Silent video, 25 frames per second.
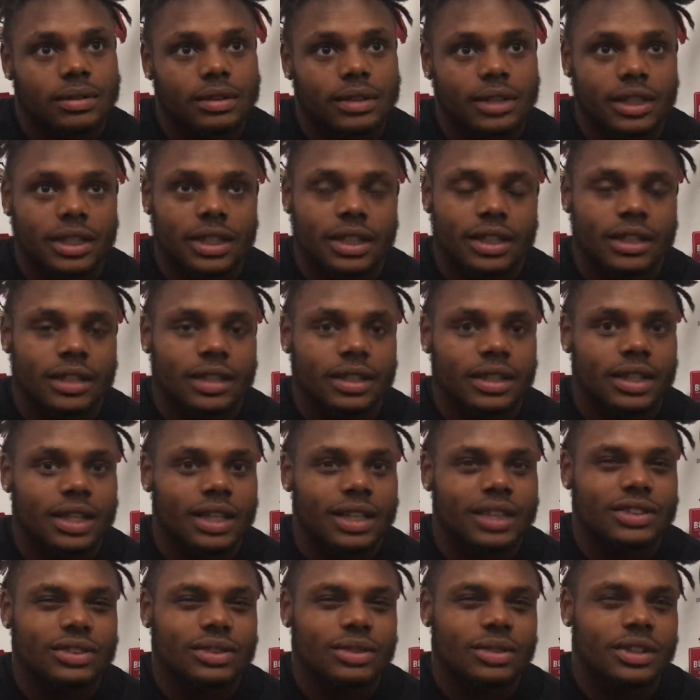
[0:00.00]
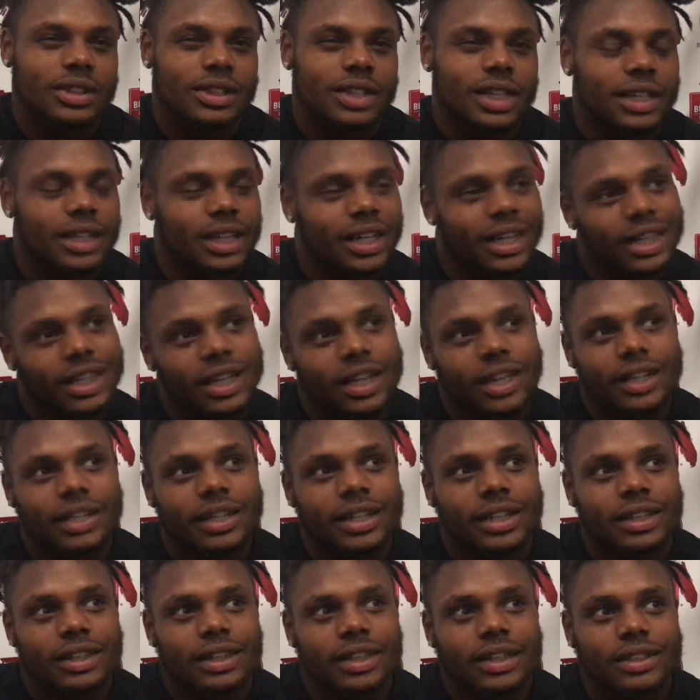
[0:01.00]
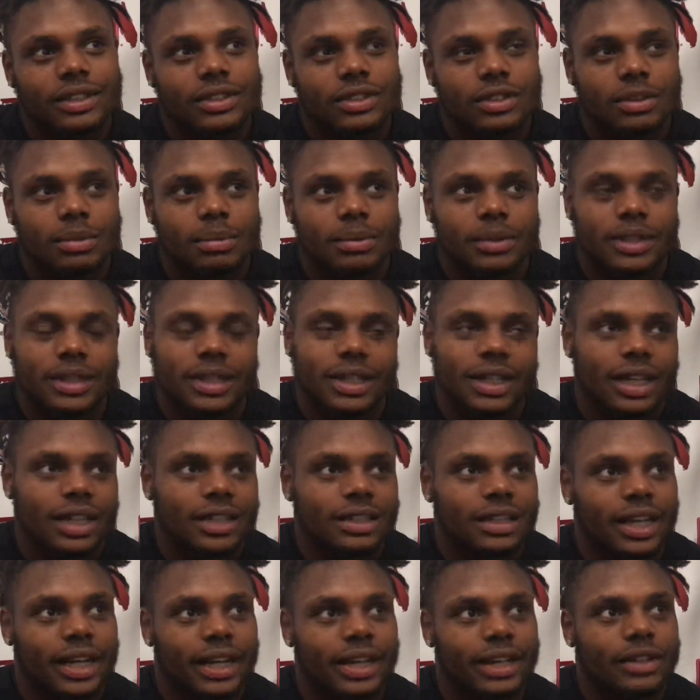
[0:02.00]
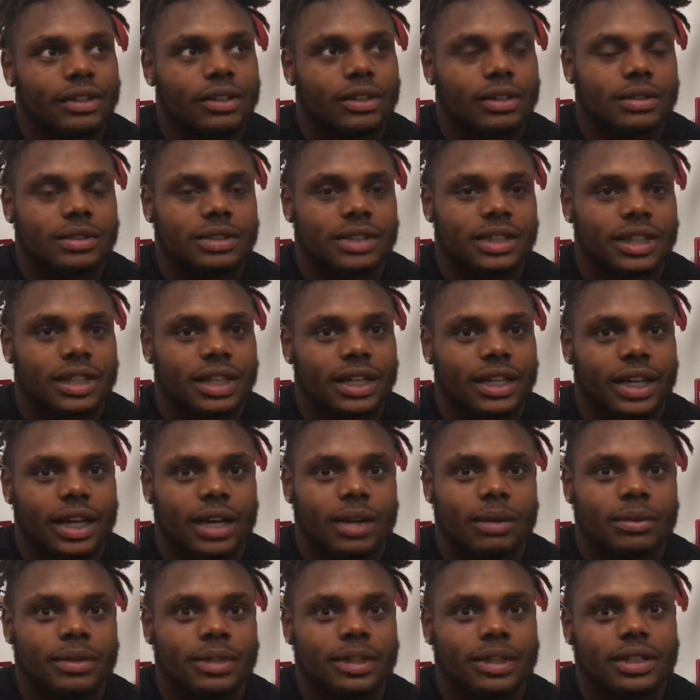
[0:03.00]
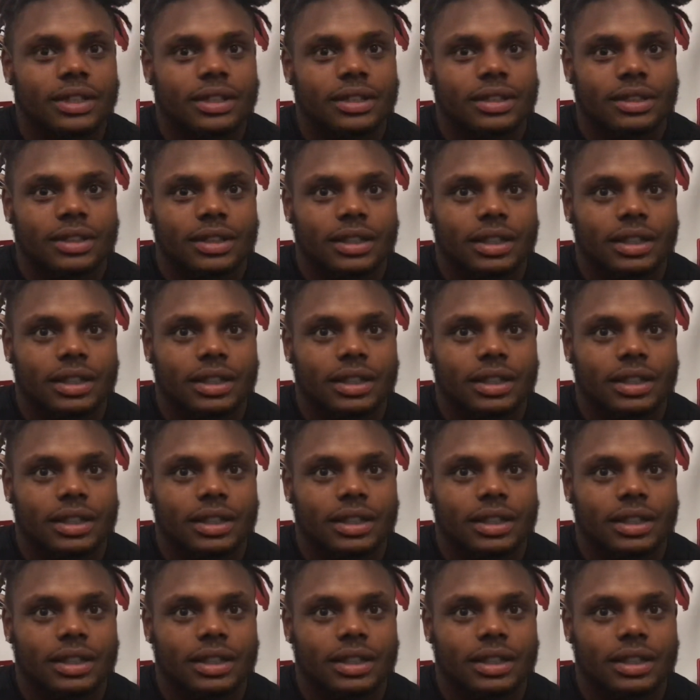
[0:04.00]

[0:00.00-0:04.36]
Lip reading: Yeah, I kind of didn't think so, but then I, like, you know what I'm saying, I got with it,